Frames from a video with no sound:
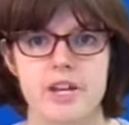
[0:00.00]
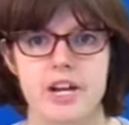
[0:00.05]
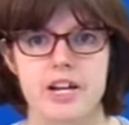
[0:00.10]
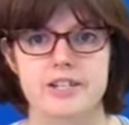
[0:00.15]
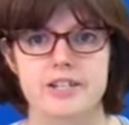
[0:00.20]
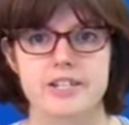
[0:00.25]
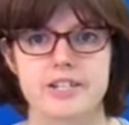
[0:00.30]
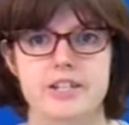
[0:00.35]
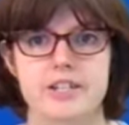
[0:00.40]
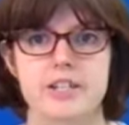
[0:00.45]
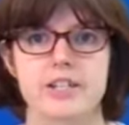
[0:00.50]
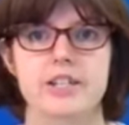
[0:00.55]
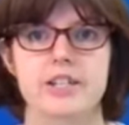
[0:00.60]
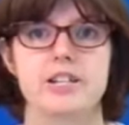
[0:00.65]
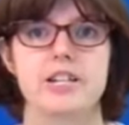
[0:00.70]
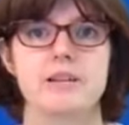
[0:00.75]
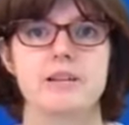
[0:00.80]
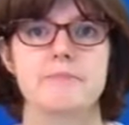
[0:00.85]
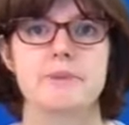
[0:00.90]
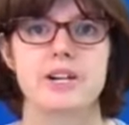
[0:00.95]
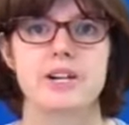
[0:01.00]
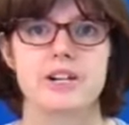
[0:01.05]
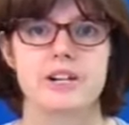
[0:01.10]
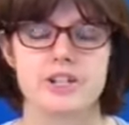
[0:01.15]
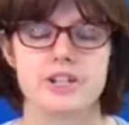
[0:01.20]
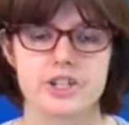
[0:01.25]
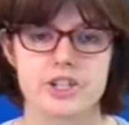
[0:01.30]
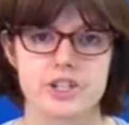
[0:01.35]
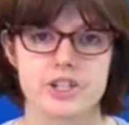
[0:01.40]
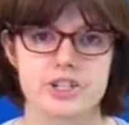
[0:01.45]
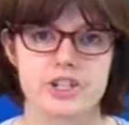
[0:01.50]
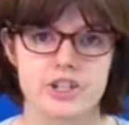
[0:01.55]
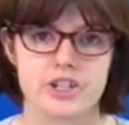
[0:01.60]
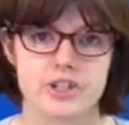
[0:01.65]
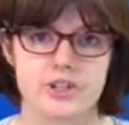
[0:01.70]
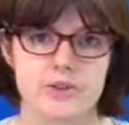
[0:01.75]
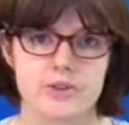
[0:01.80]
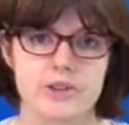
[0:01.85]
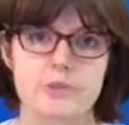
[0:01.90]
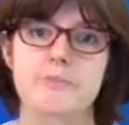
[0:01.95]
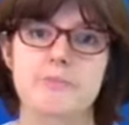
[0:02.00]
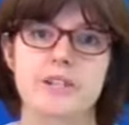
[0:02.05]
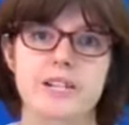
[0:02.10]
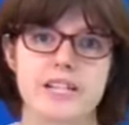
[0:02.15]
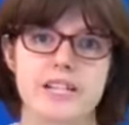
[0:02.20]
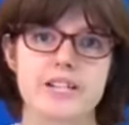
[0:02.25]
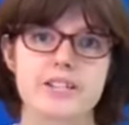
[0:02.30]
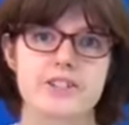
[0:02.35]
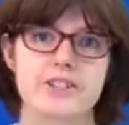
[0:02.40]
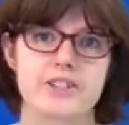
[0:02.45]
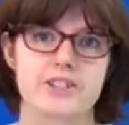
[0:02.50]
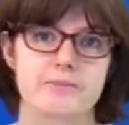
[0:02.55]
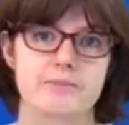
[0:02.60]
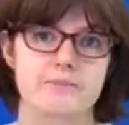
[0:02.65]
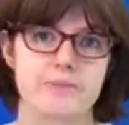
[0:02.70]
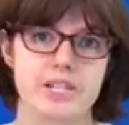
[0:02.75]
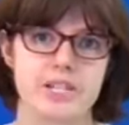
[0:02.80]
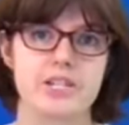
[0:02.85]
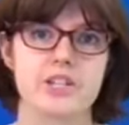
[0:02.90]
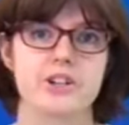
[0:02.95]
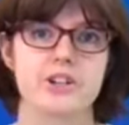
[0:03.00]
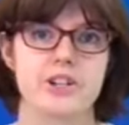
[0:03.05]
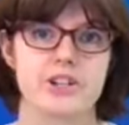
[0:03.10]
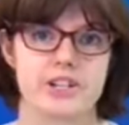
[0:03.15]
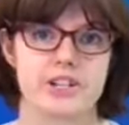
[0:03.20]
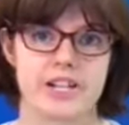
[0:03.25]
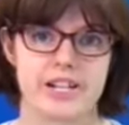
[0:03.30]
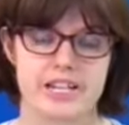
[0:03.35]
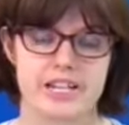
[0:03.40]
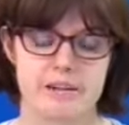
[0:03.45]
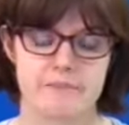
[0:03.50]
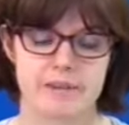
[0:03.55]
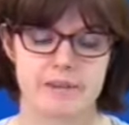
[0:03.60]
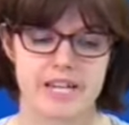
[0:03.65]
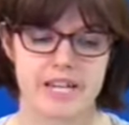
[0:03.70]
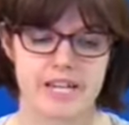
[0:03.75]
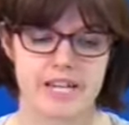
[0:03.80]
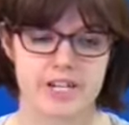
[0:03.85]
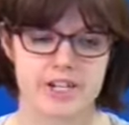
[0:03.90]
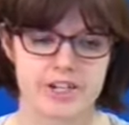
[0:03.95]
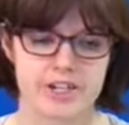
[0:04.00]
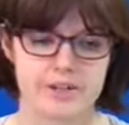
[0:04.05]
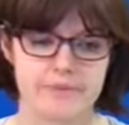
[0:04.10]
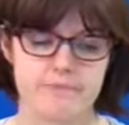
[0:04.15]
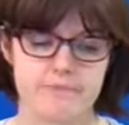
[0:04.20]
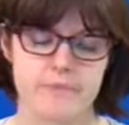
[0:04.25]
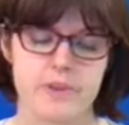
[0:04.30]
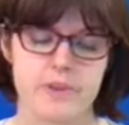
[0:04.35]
until early March to complete and submit your online application.